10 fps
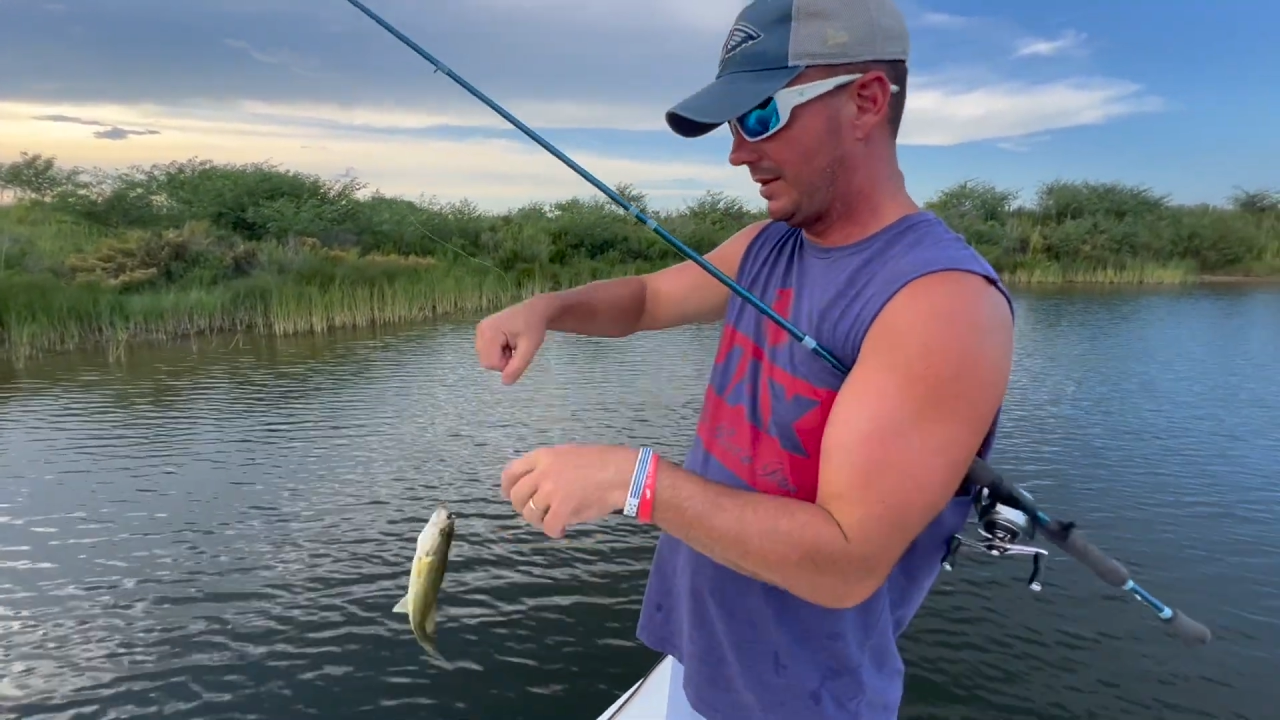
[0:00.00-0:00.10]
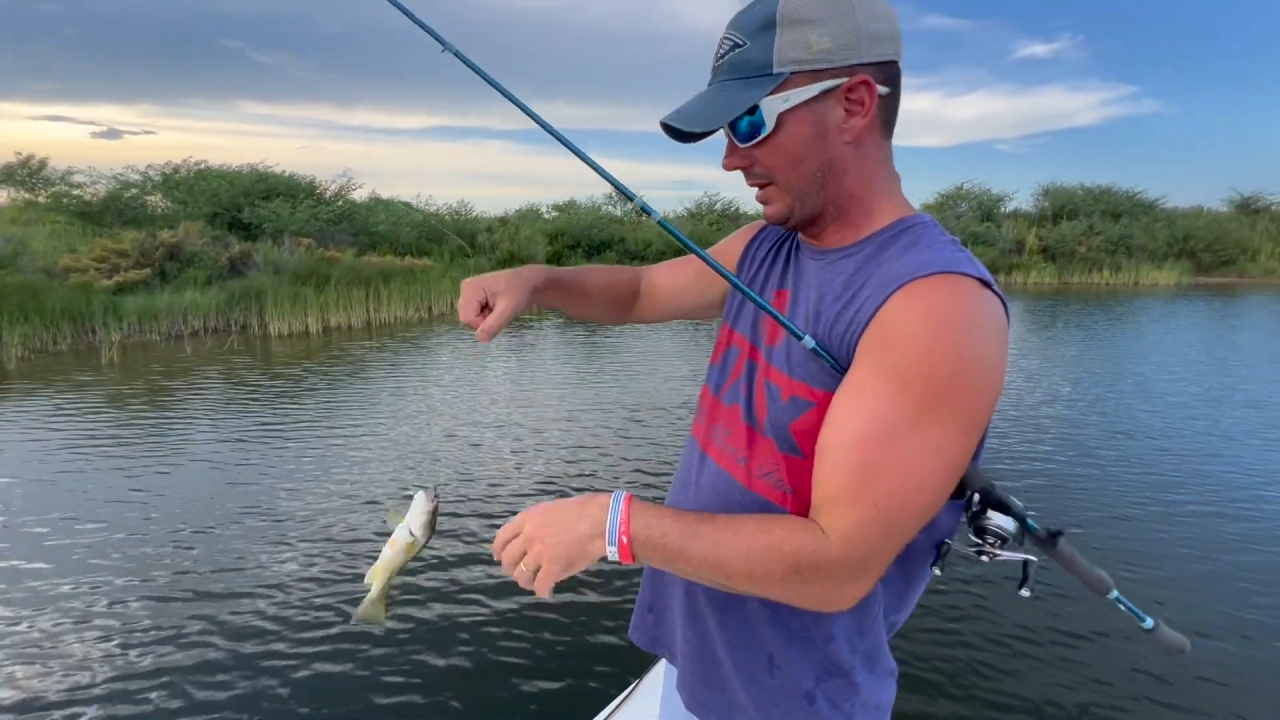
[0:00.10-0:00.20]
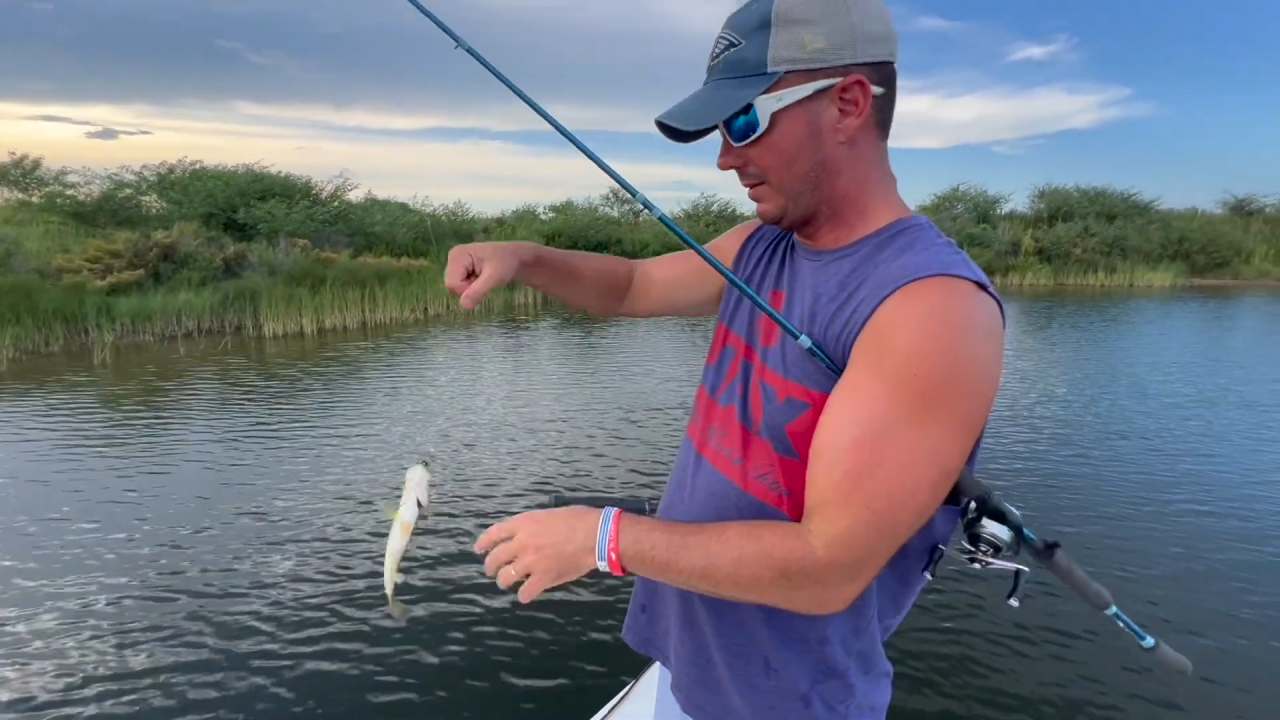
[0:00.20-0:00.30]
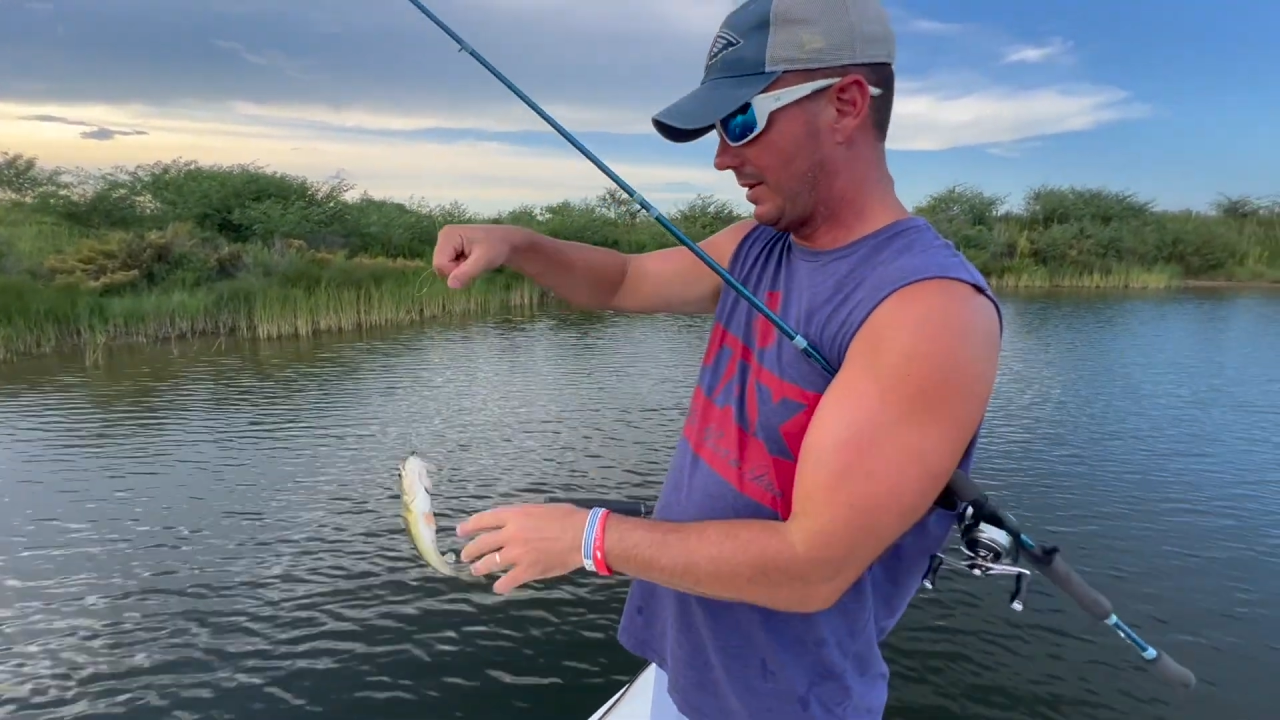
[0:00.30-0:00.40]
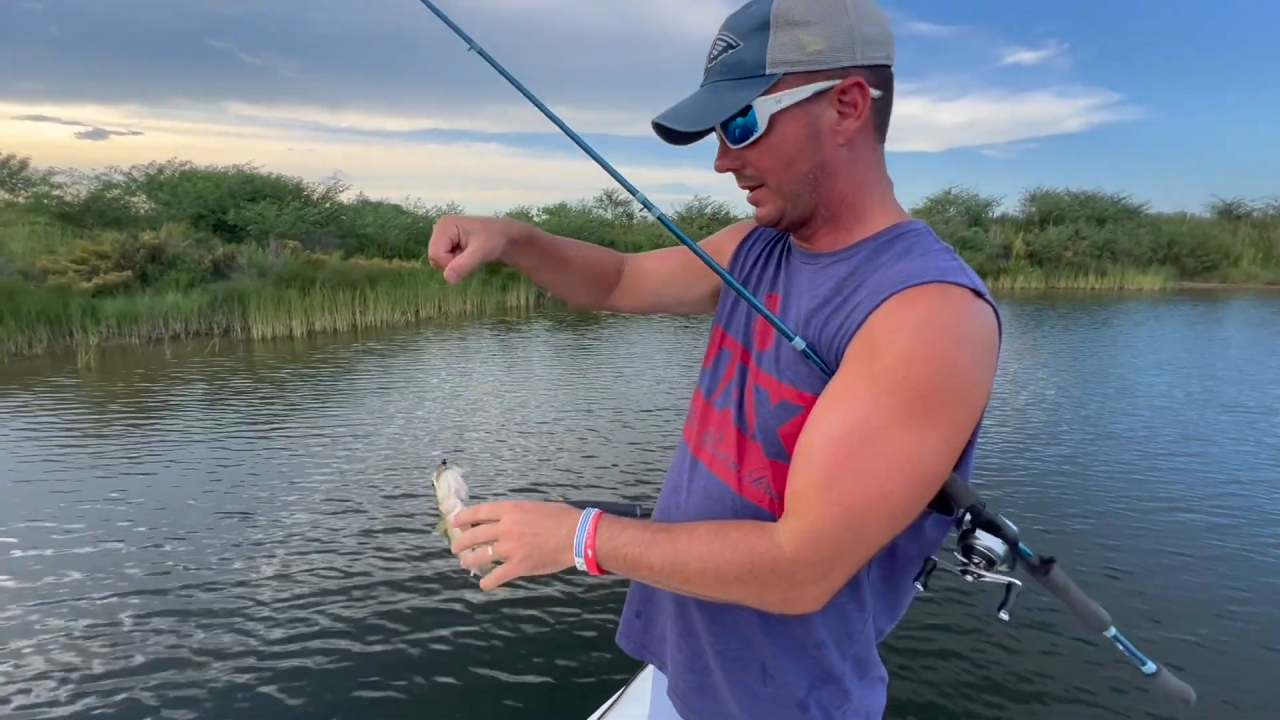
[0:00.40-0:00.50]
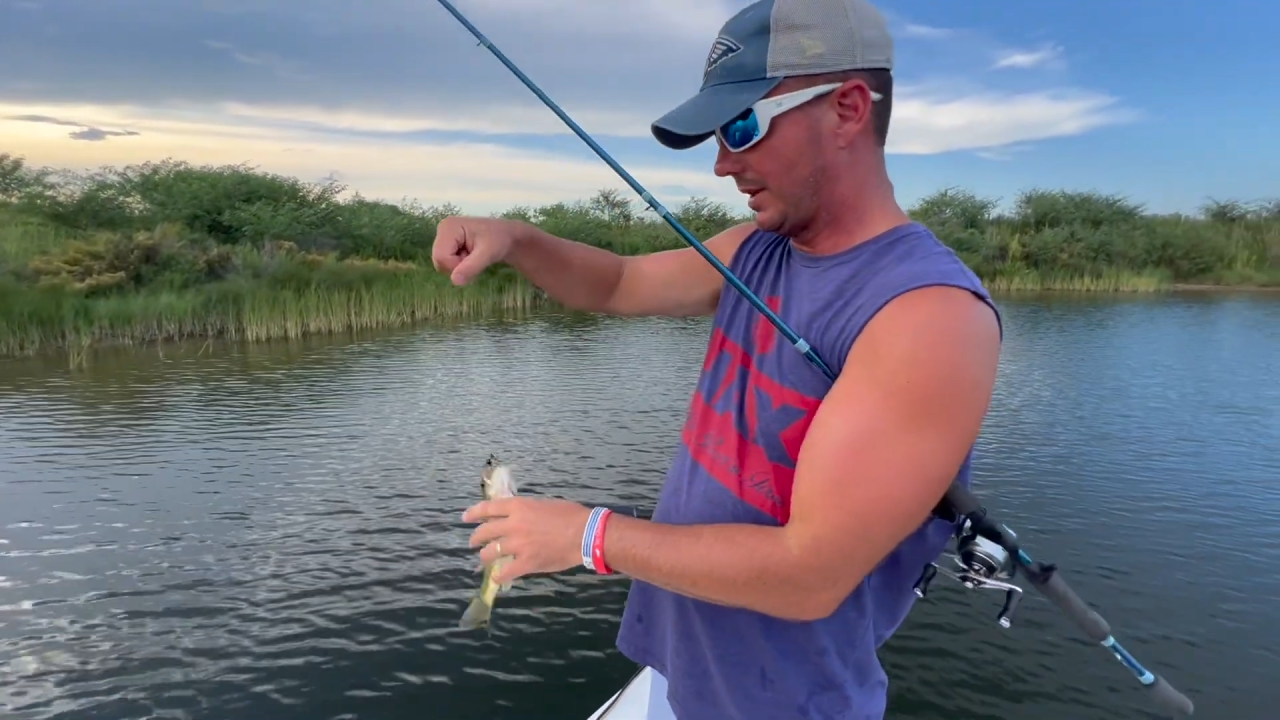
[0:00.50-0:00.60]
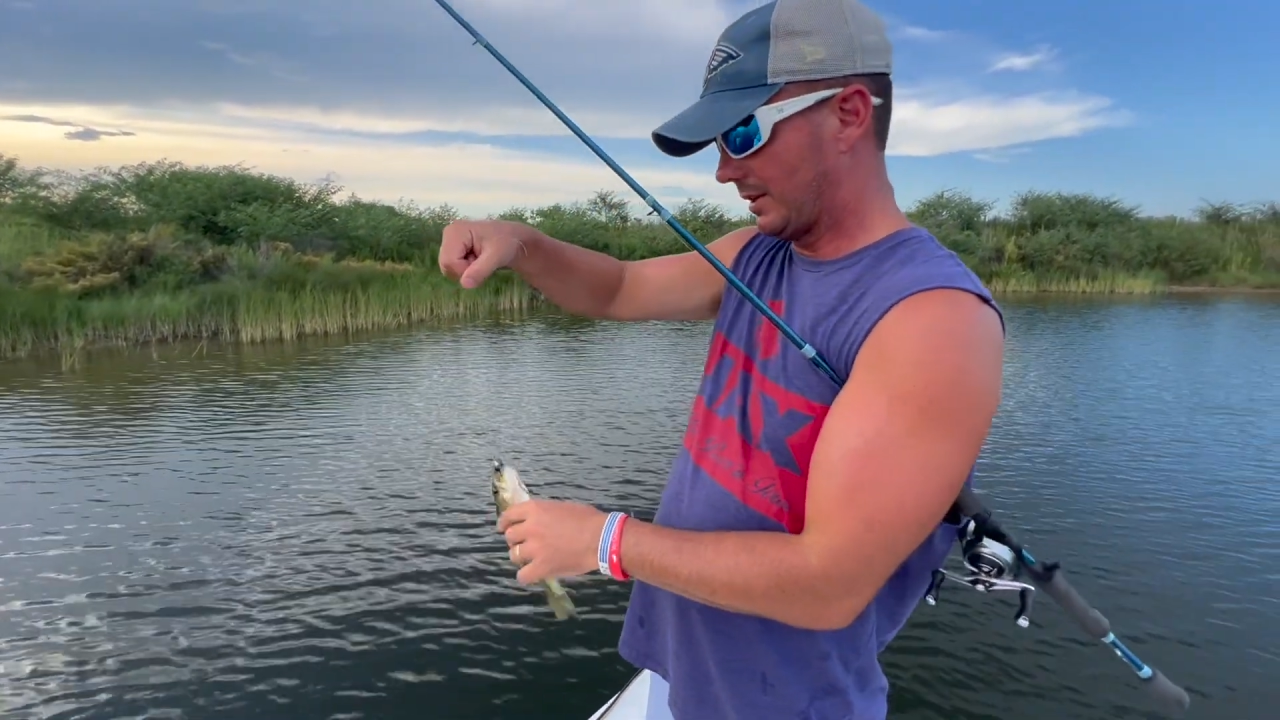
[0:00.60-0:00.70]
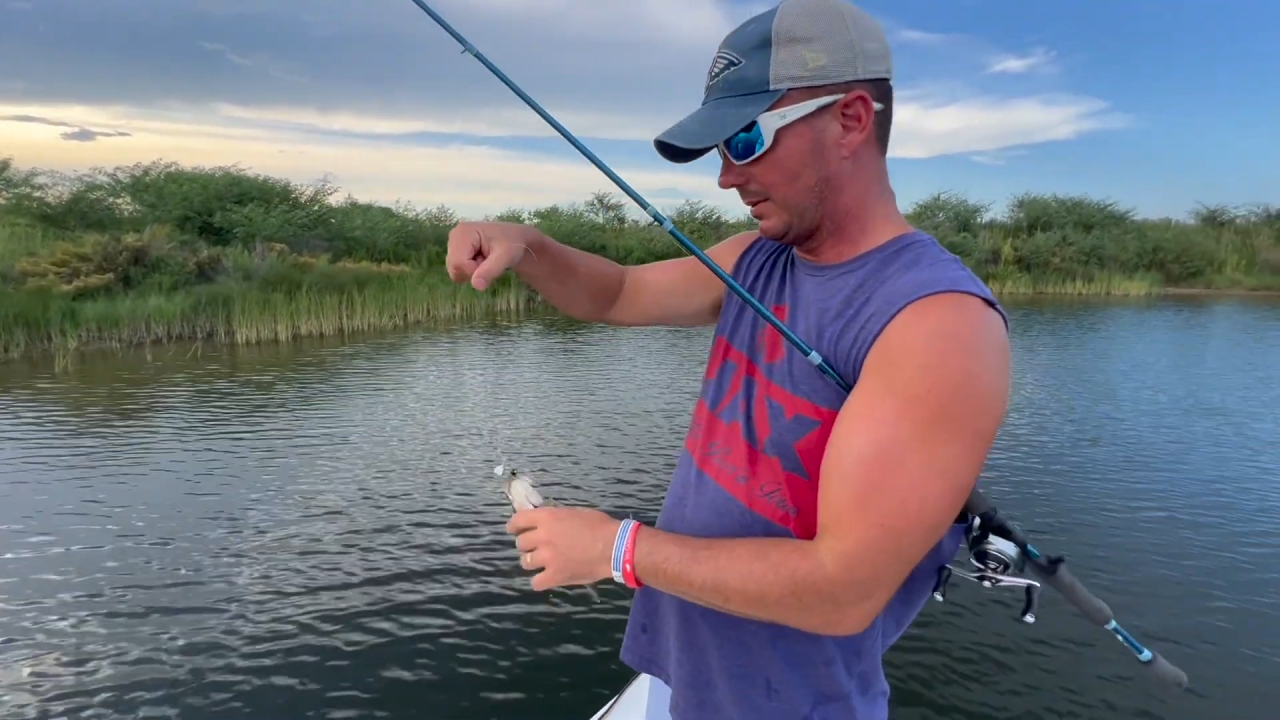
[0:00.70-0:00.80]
You want this